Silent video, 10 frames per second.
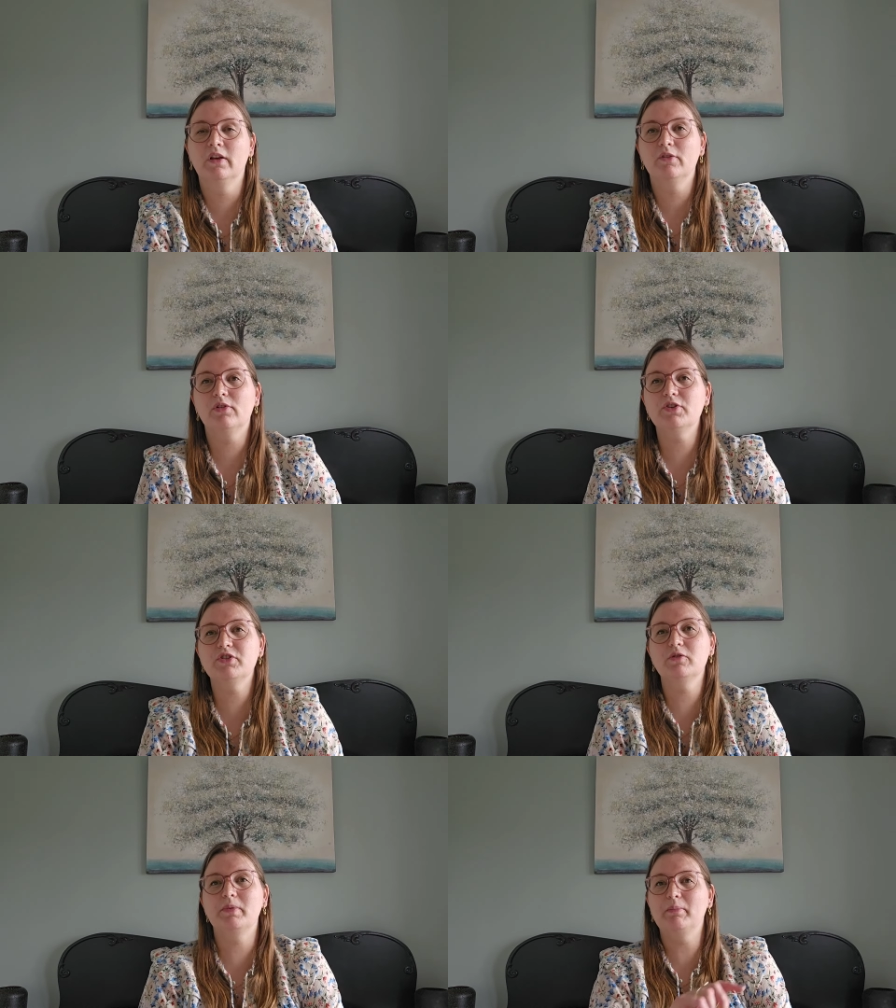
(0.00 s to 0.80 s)

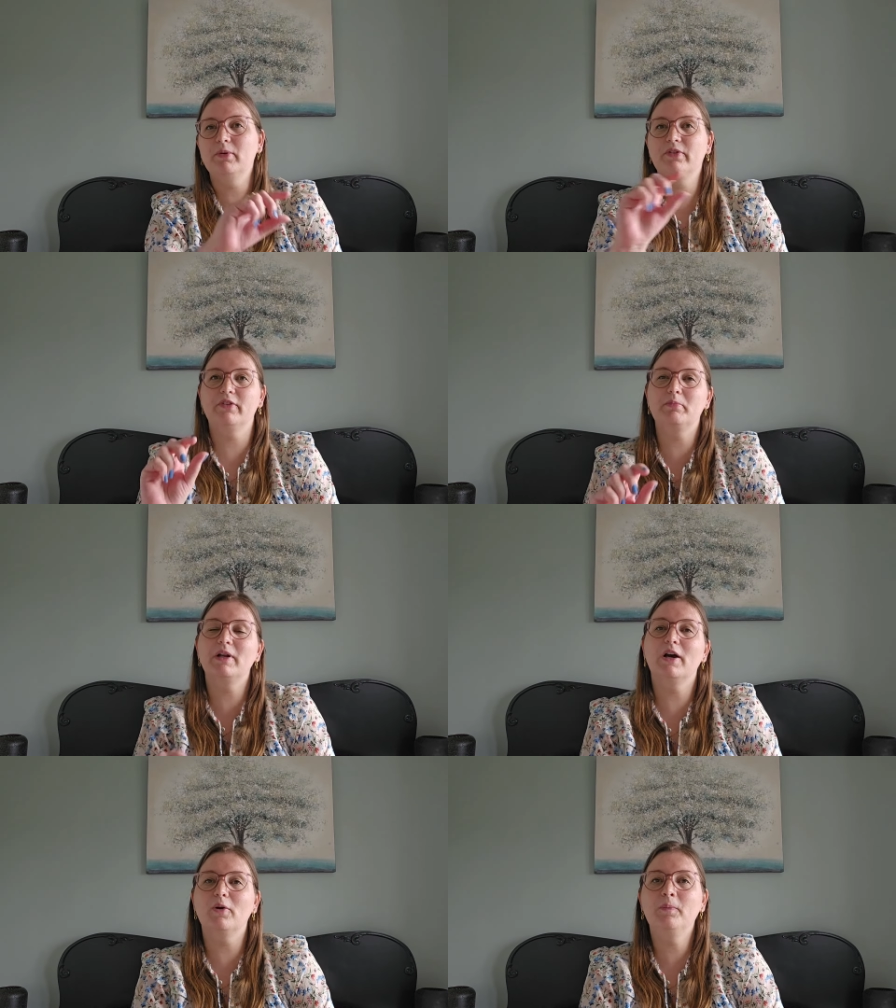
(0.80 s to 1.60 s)
Flosstube. I put it
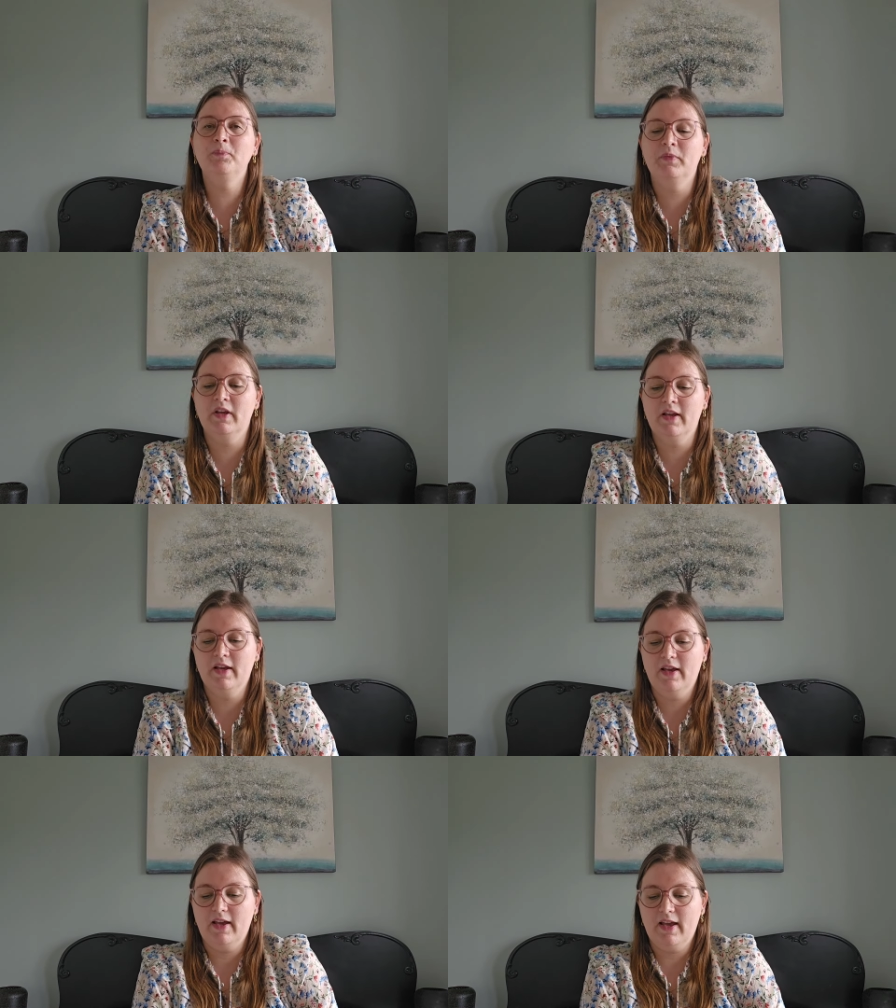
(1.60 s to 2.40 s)
below.
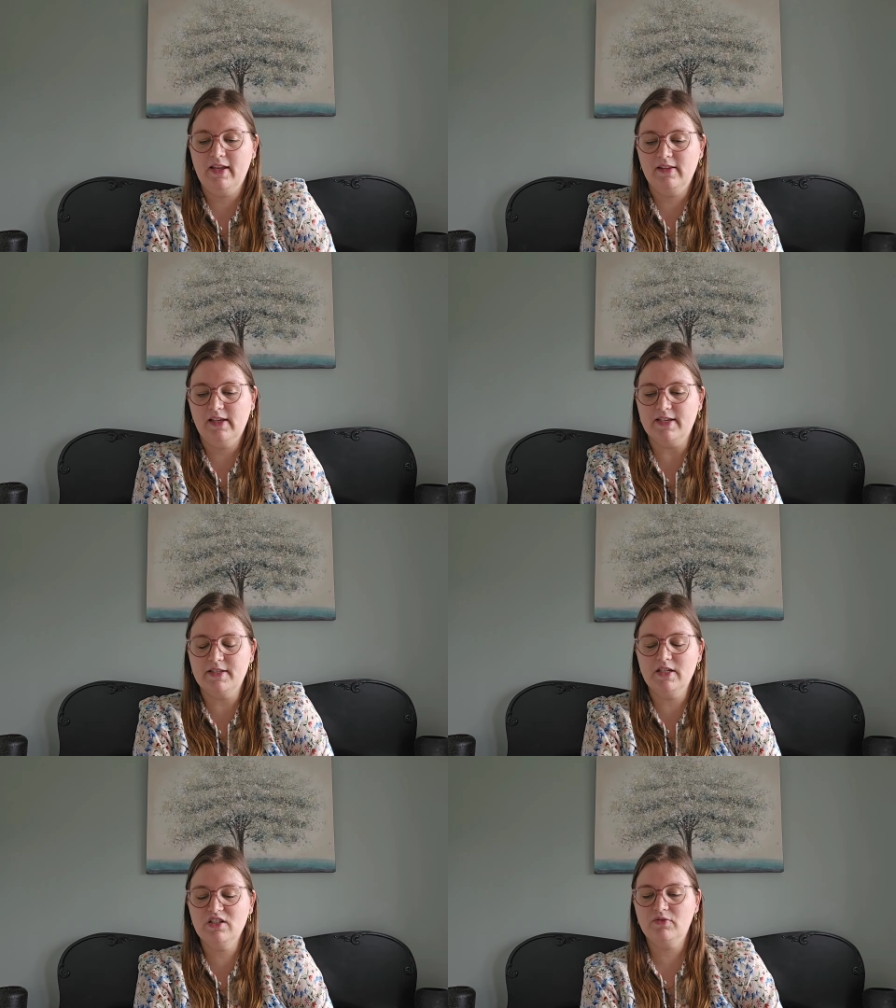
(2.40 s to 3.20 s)
And yes,
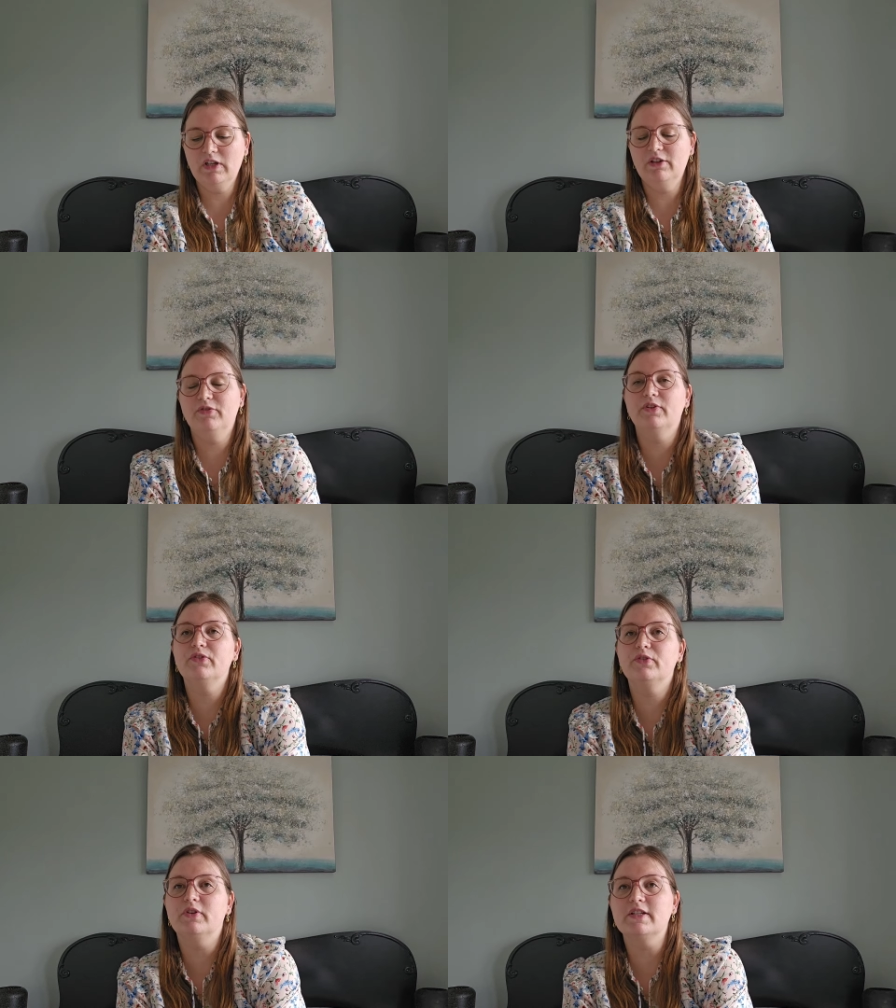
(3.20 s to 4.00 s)
she's really fun
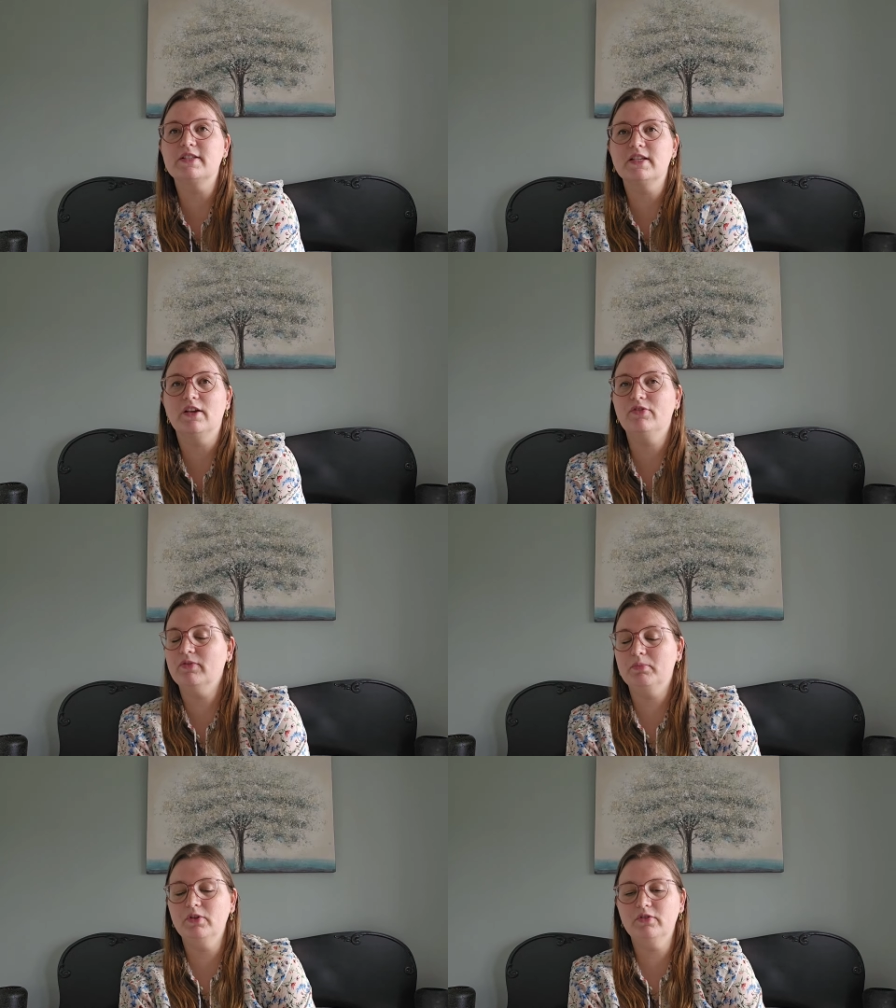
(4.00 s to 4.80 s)
to watch. She has
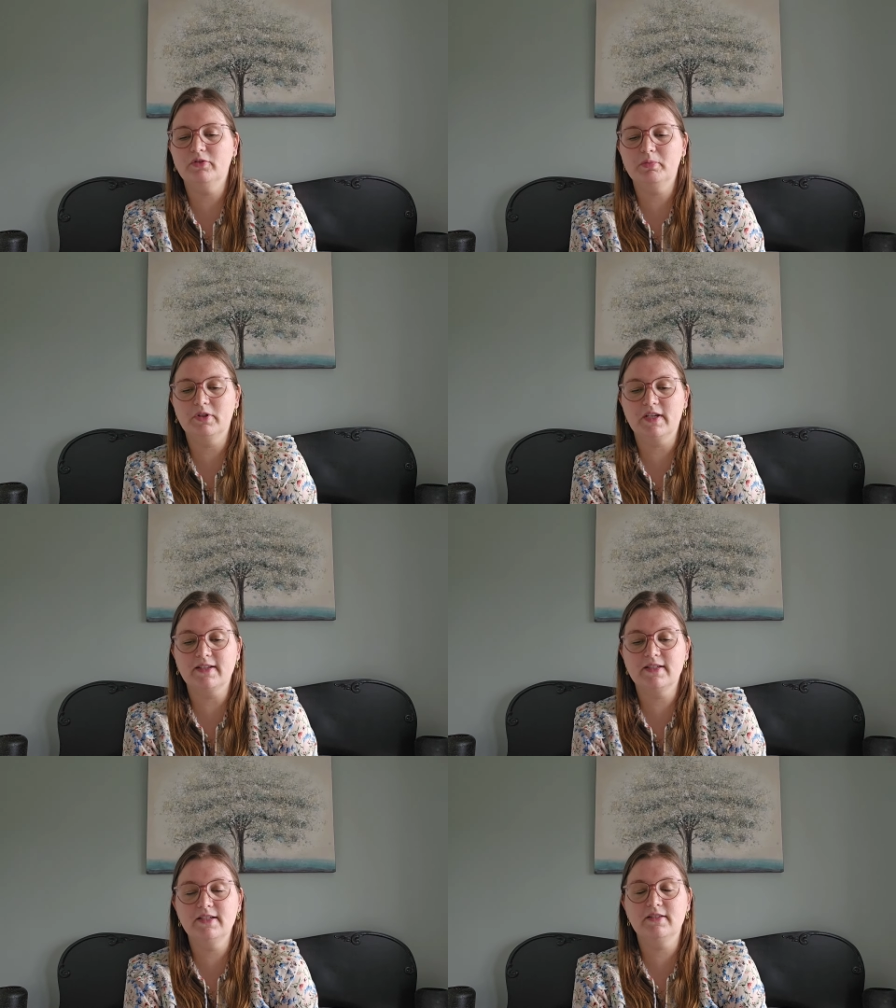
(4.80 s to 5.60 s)
beautiful
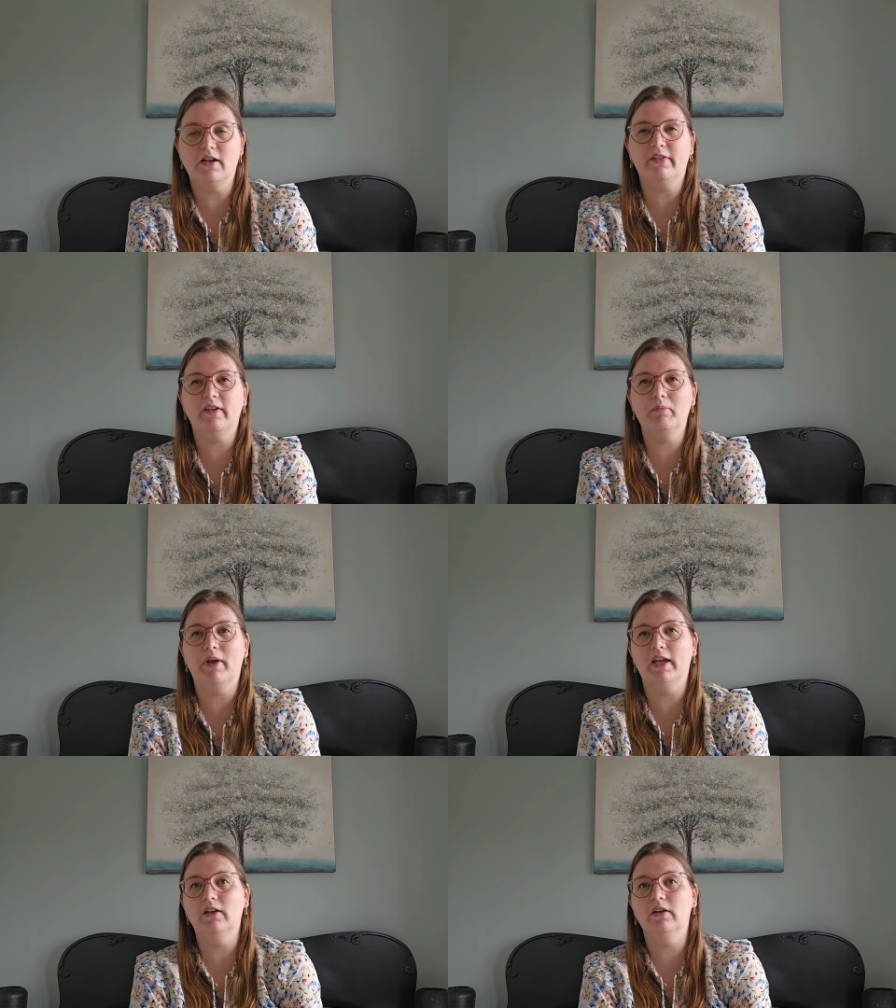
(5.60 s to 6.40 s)
projects. She started in
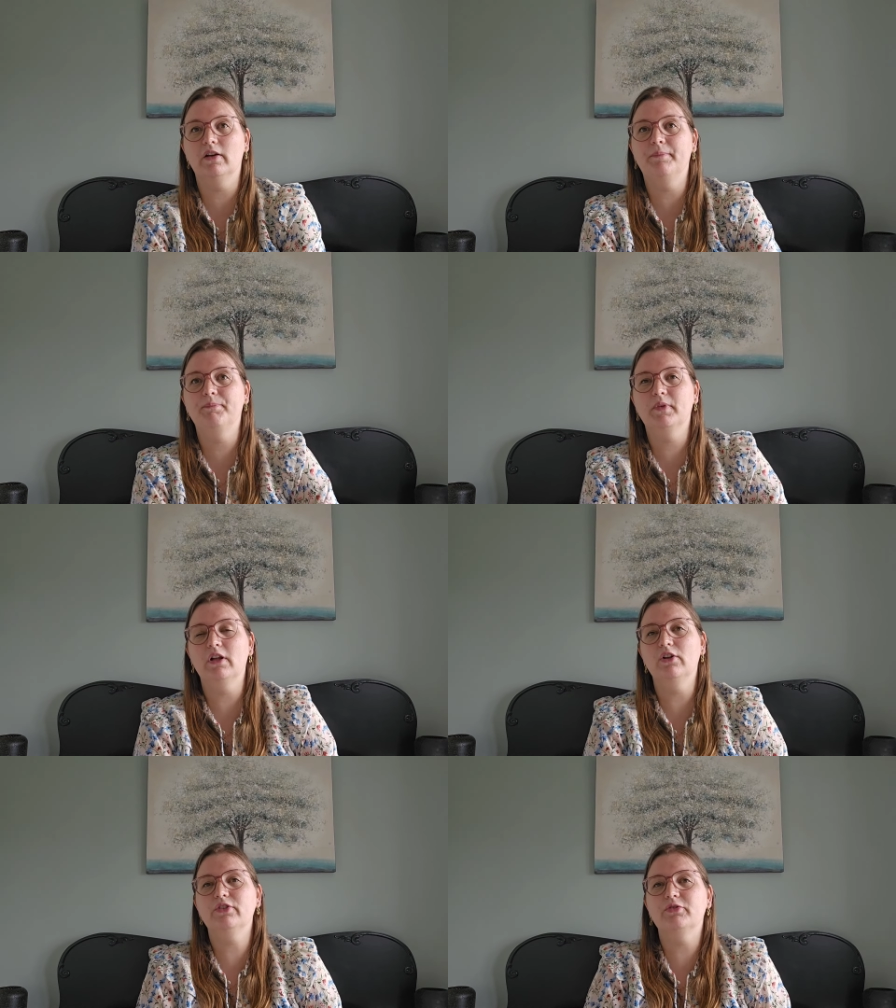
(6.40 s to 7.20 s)
my a
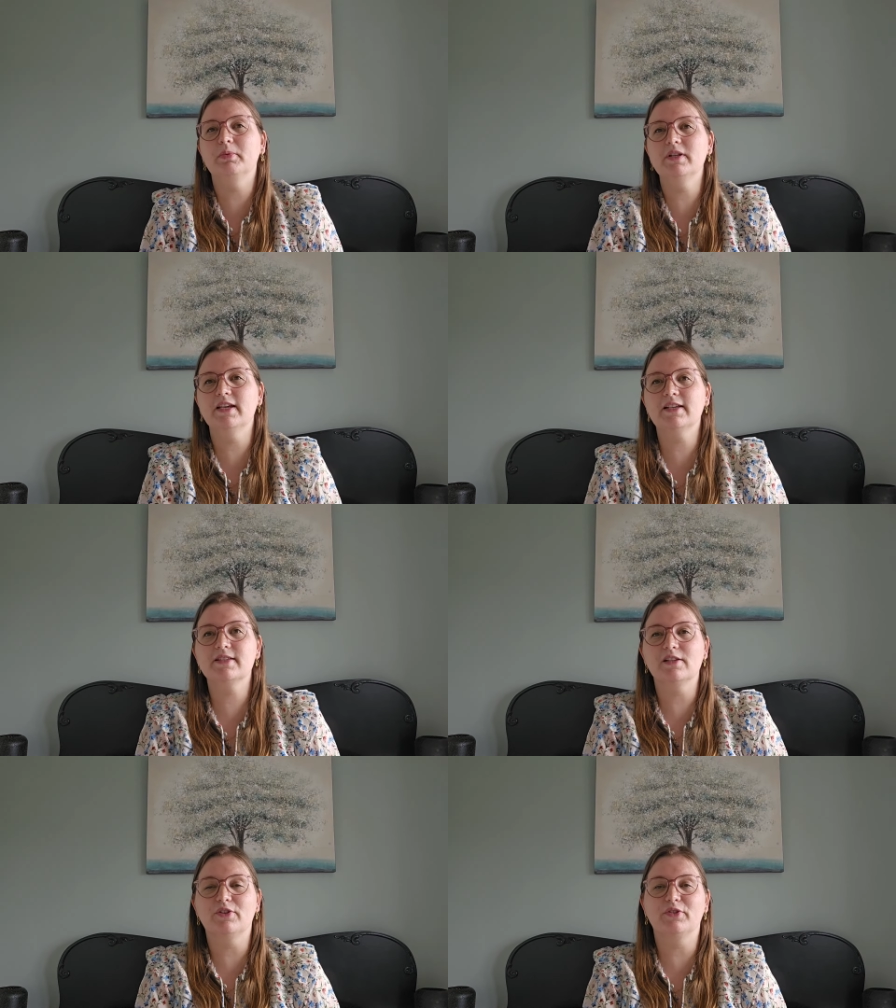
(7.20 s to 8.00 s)
lot of
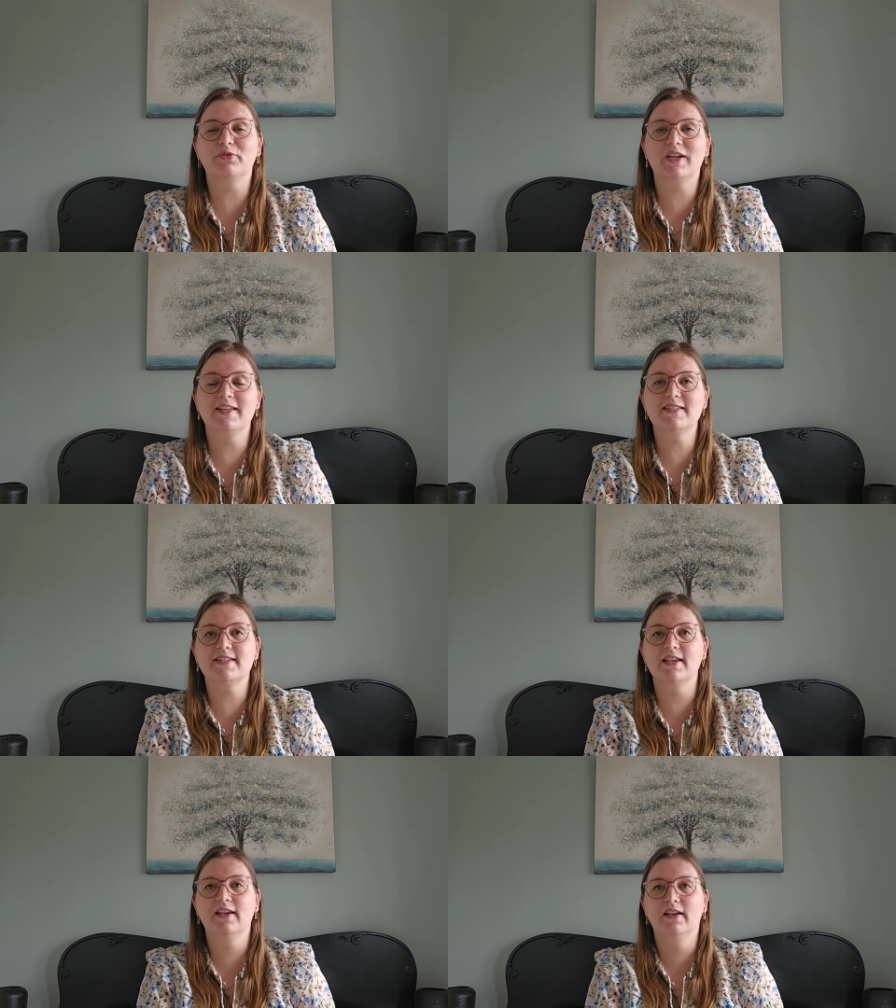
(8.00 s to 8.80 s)
projects, a lot of kits.